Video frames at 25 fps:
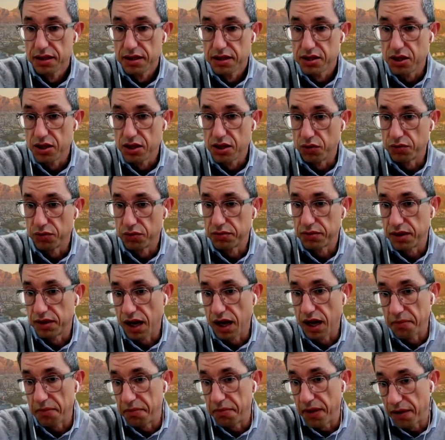So
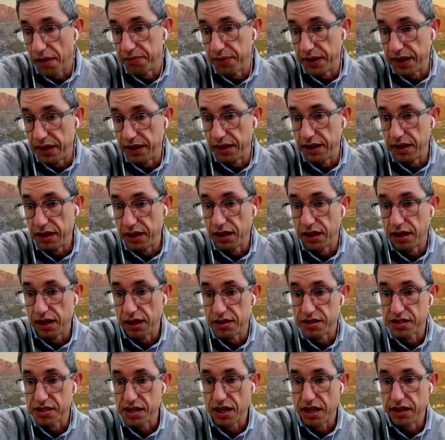I've been
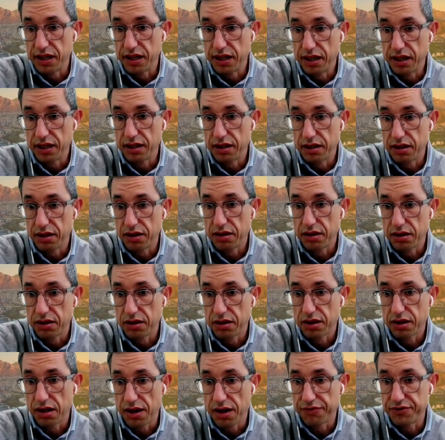studying
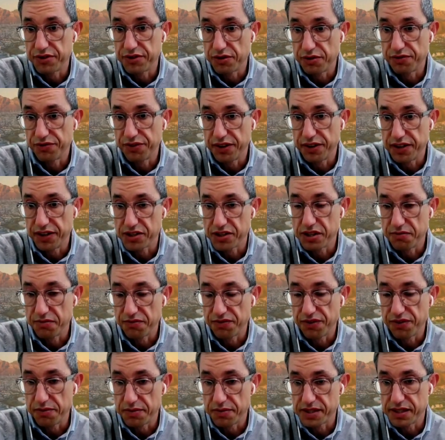after finishing
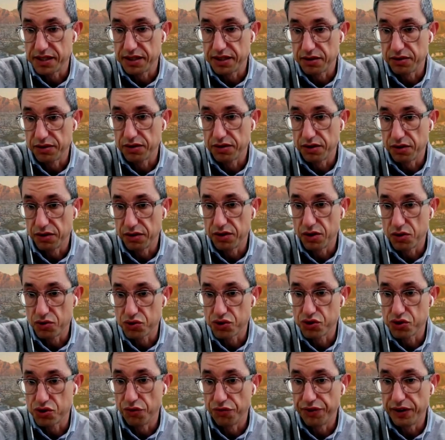pharmacy on
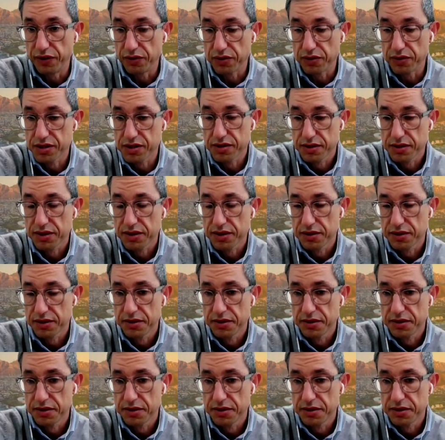those two fields.